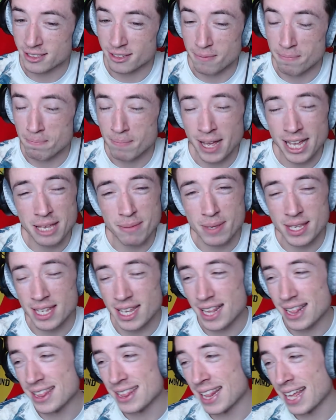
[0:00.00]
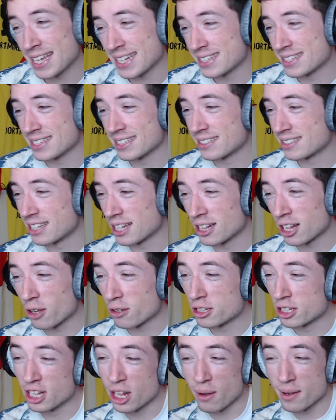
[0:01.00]
Maybe latest, the
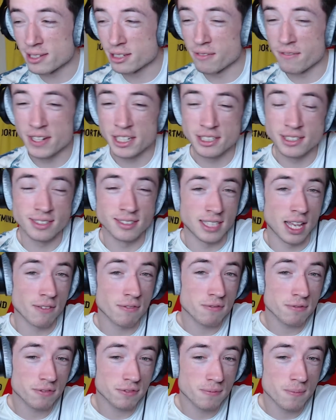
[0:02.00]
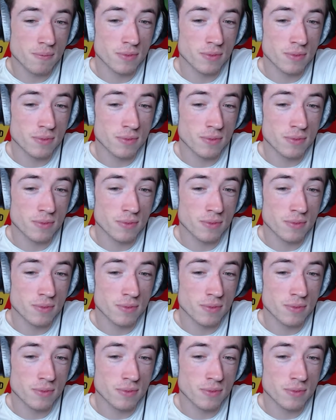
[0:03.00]
lowest they'll finish is 7th.